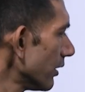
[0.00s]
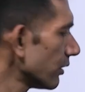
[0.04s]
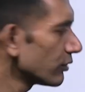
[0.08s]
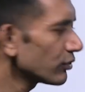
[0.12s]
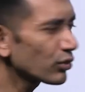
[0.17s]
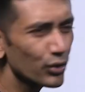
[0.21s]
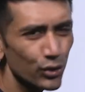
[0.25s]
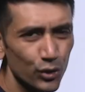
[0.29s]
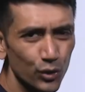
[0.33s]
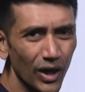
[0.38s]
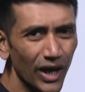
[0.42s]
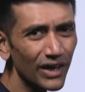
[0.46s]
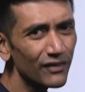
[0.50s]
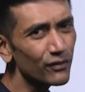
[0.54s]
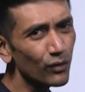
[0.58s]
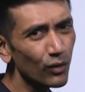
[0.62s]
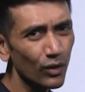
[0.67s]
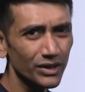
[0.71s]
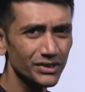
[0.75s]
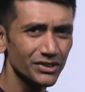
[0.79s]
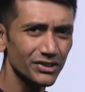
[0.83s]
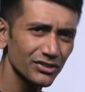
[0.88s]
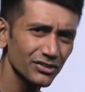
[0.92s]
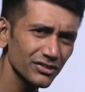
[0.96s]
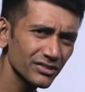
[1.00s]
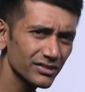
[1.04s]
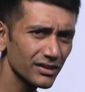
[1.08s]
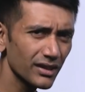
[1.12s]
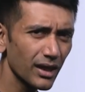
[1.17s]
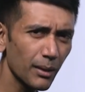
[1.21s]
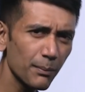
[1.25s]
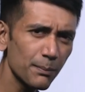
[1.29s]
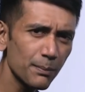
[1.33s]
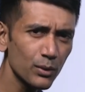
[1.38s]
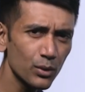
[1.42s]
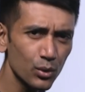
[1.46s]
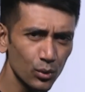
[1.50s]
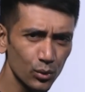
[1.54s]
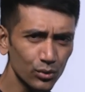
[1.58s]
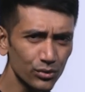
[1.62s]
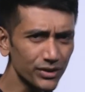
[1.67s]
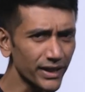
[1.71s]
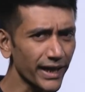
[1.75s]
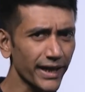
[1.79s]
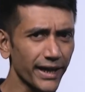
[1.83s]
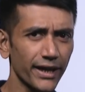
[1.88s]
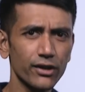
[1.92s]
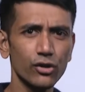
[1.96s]
So you have questions up to
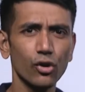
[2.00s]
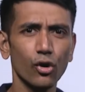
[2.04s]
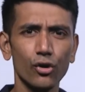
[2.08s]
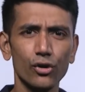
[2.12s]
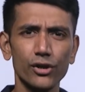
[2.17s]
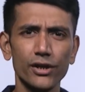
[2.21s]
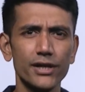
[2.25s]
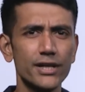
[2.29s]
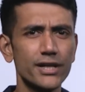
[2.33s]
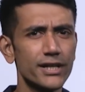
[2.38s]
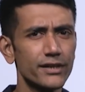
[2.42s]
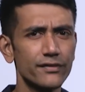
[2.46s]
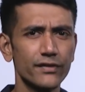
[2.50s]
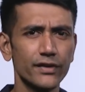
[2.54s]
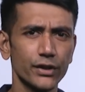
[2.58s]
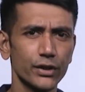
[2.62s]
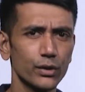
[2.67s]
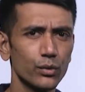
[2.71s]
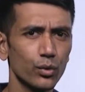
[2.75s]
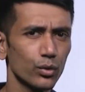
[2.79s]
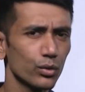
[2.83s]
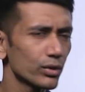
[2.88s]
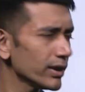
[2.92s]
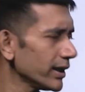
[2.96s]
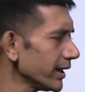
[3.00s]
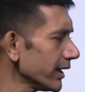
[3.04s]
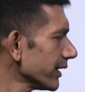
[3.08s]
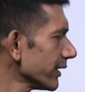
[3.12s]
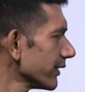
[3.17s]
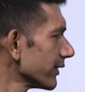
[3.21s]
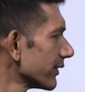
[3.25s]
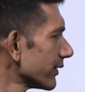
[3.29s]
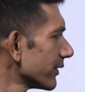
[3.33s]
second order derivative only.